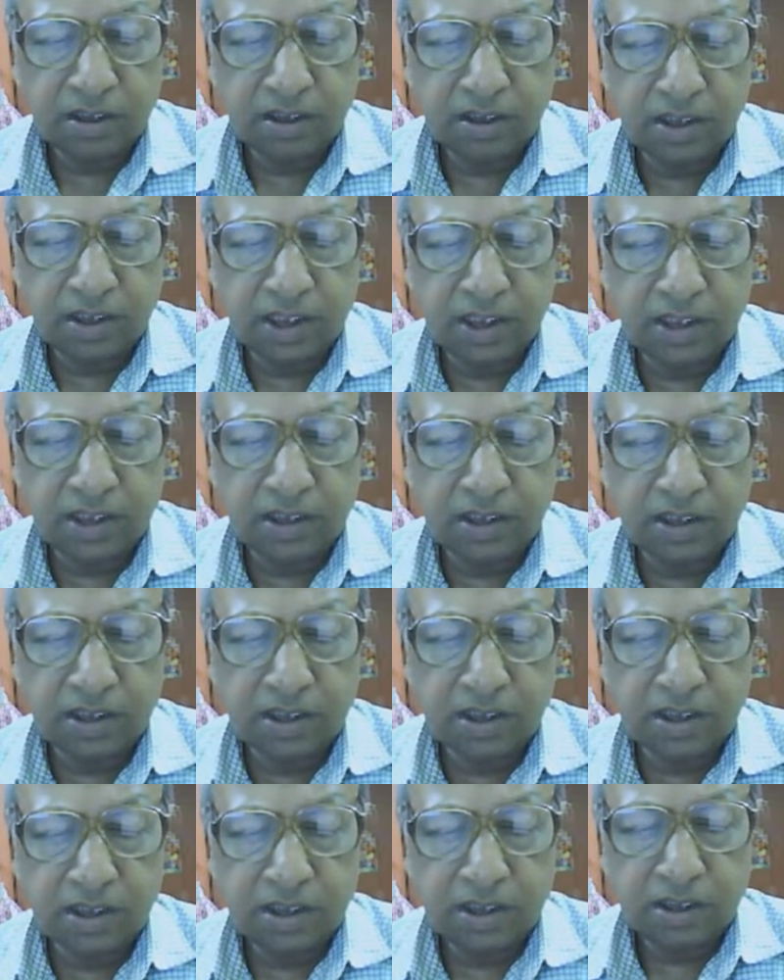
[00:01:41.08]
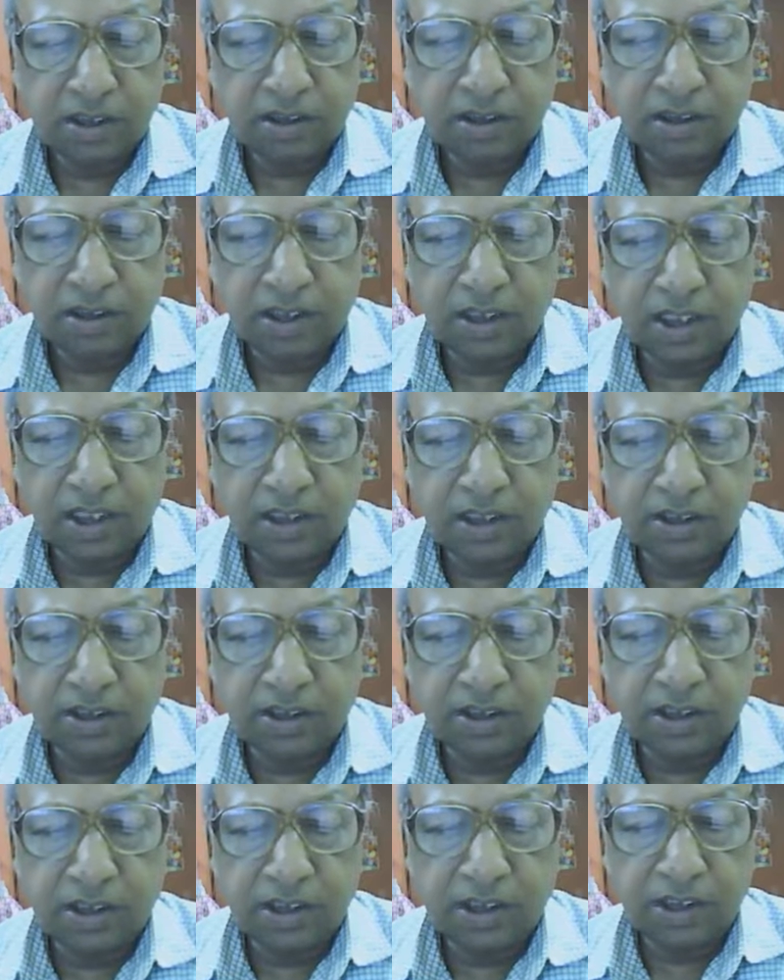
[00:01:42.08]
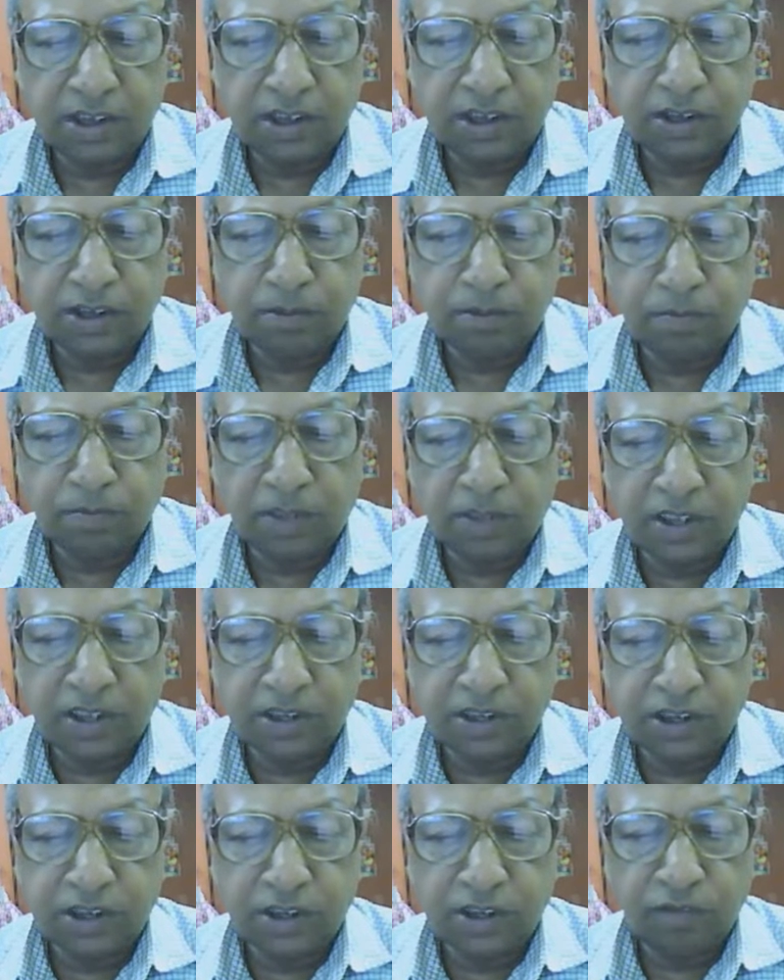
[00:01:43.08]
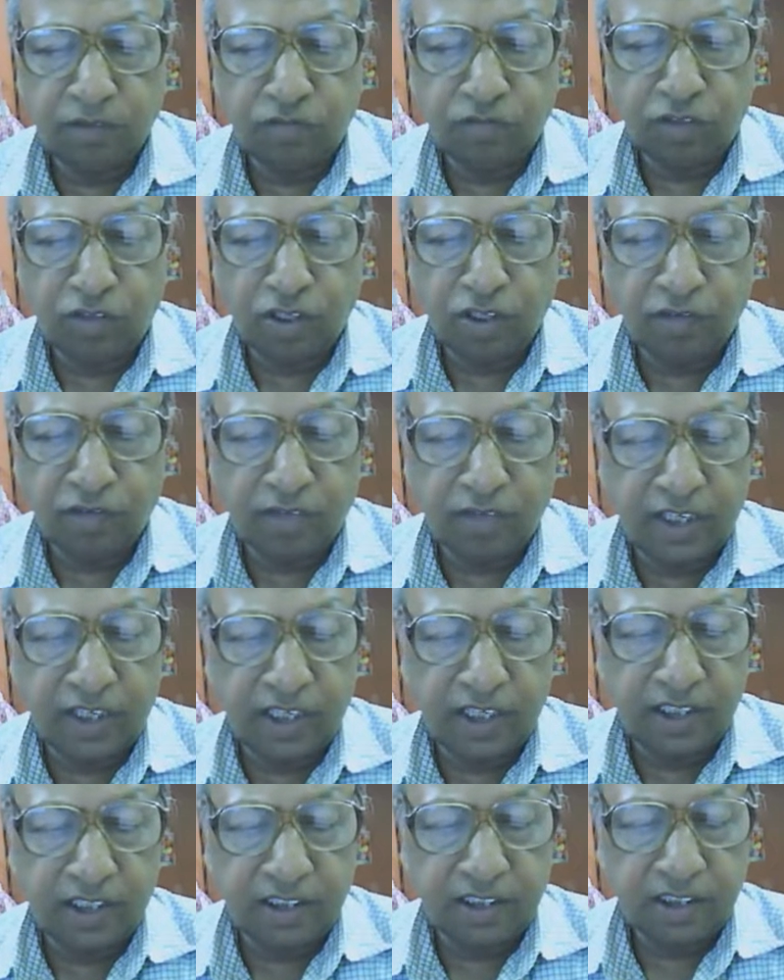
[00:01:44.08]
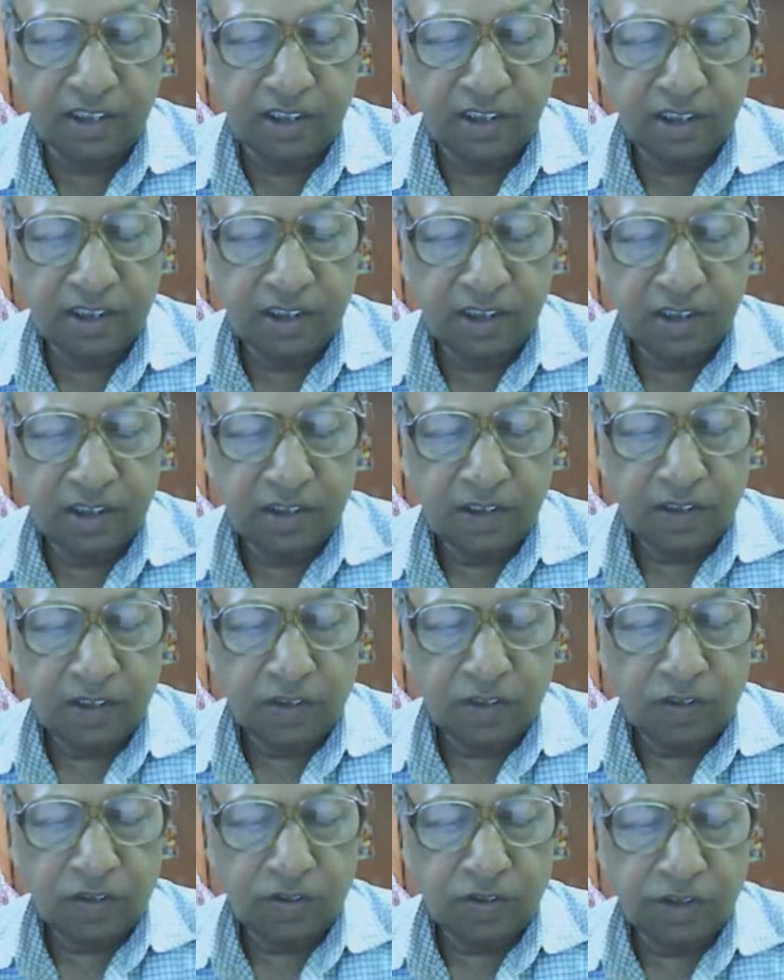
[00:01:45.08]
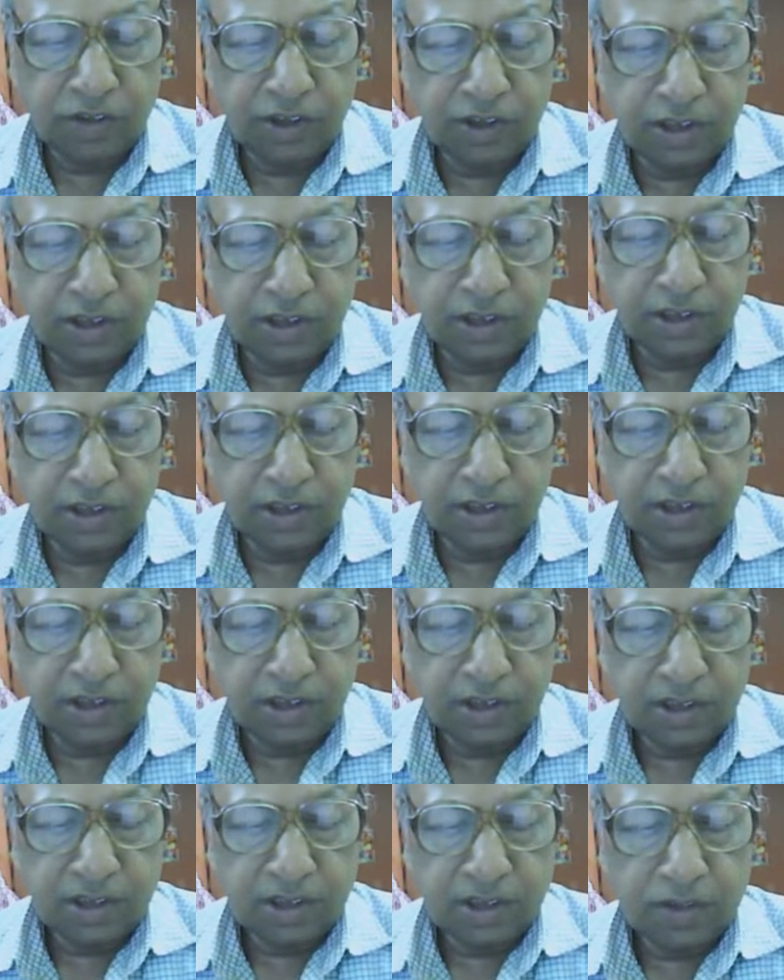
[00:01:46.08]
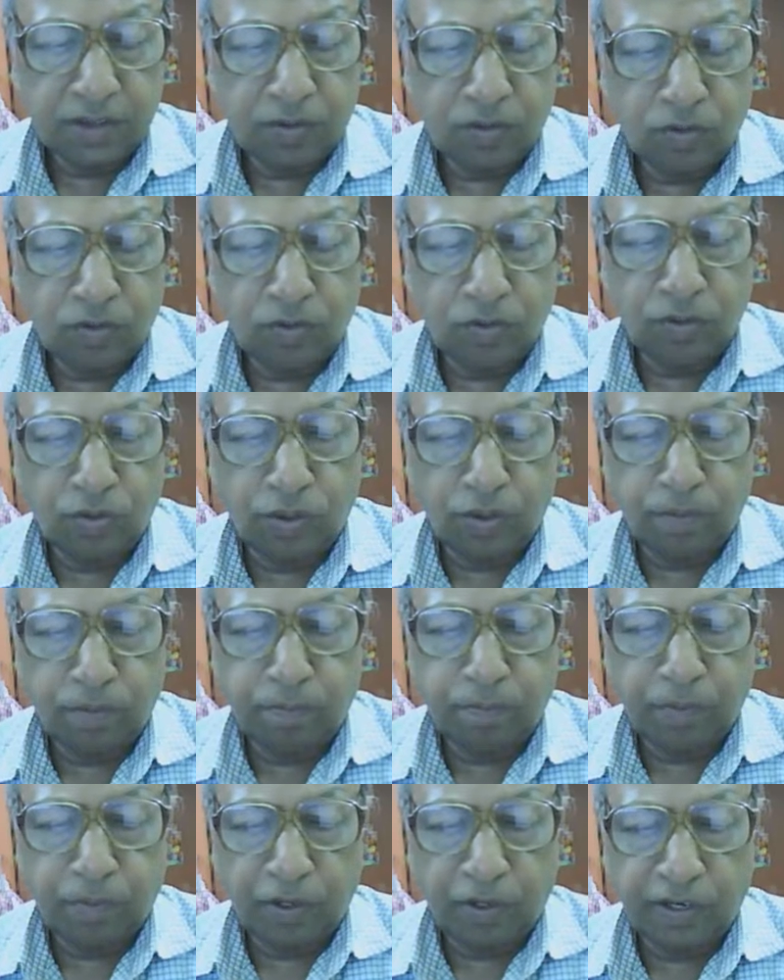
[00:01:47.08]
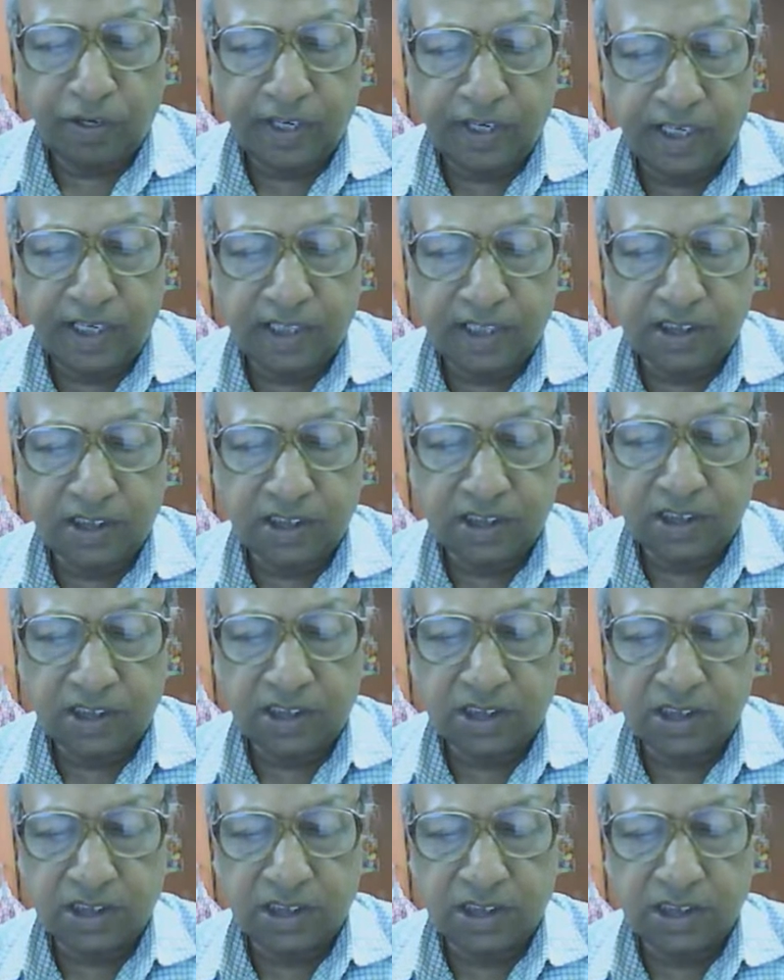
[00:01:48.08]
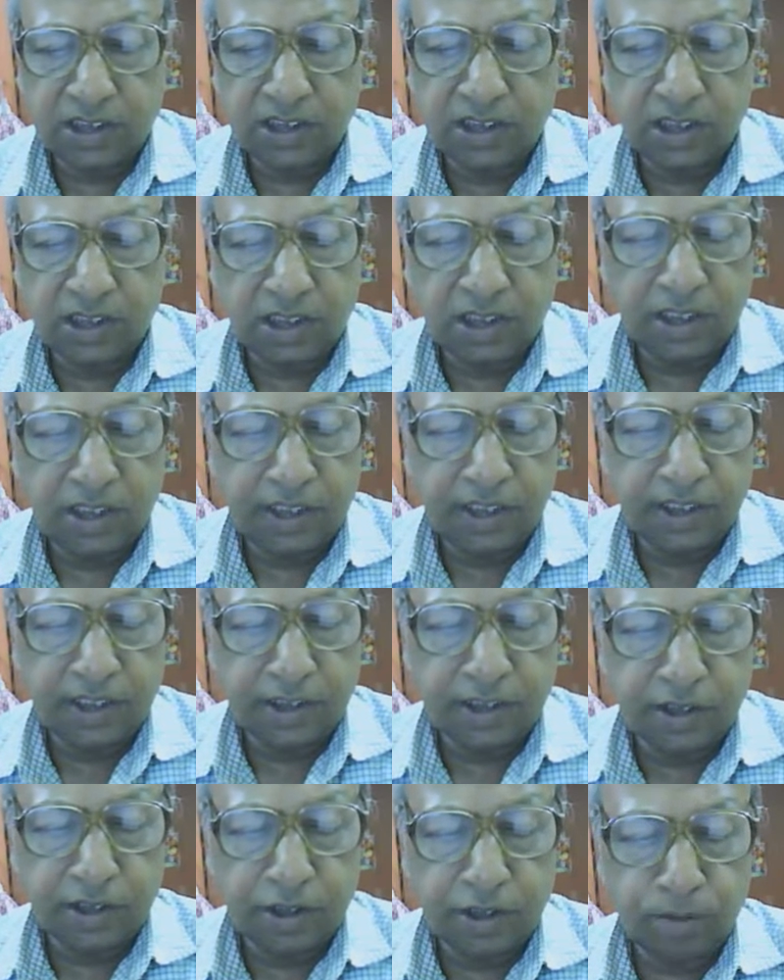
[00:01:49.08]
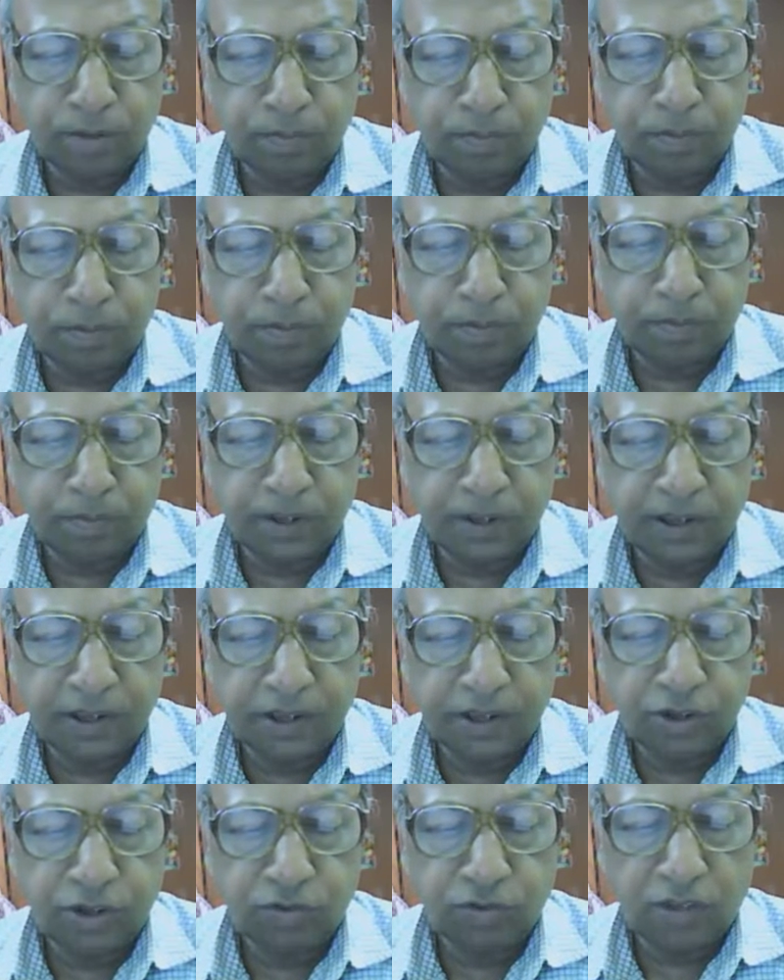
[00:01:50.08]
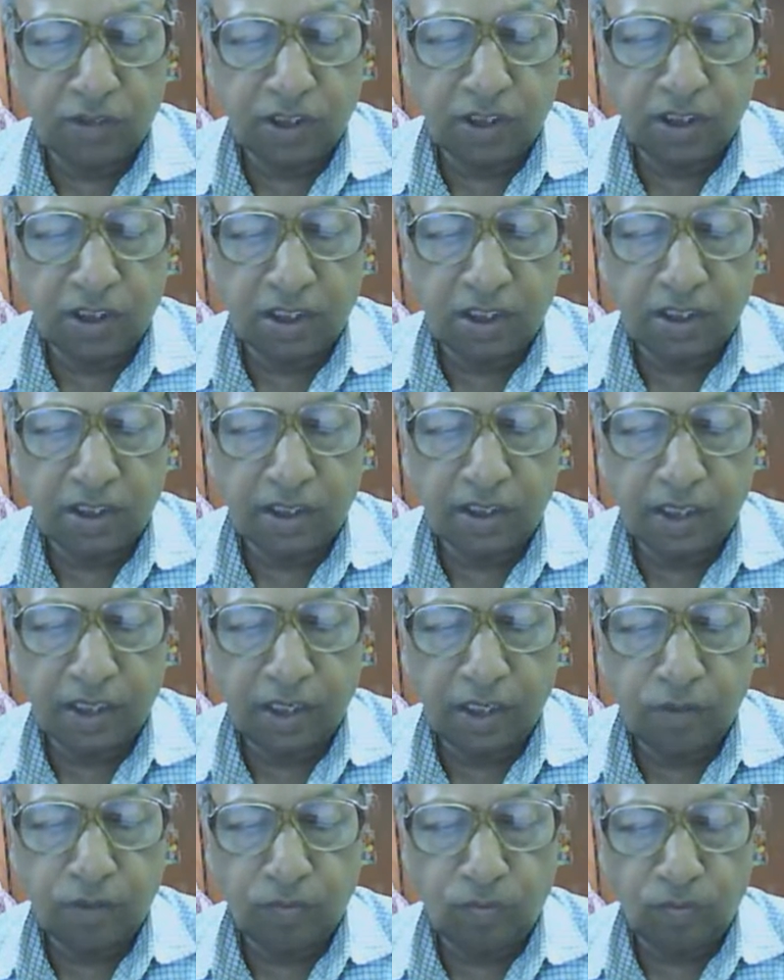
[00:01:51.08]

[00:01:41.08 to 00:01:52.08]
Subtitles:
that the country is marching forward on the road of progress in the leadership of Pandit Jawaharlal Nehru.